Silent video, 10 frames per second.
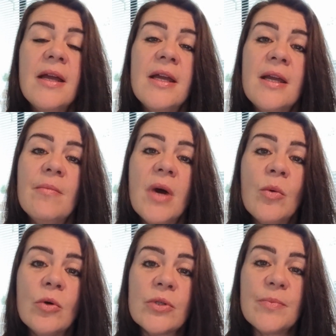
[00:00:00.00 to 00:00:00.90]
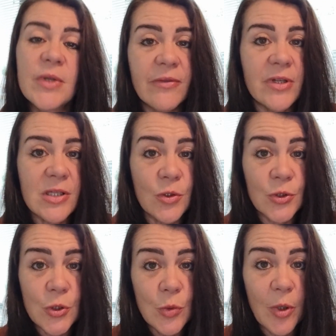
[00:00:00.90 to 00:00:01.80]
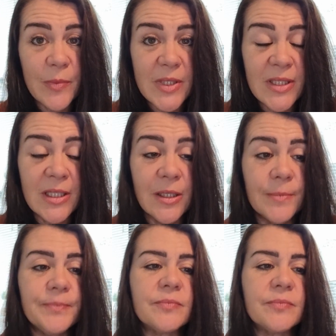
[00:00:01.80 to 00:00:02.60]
I was previously on 2 pumps a day,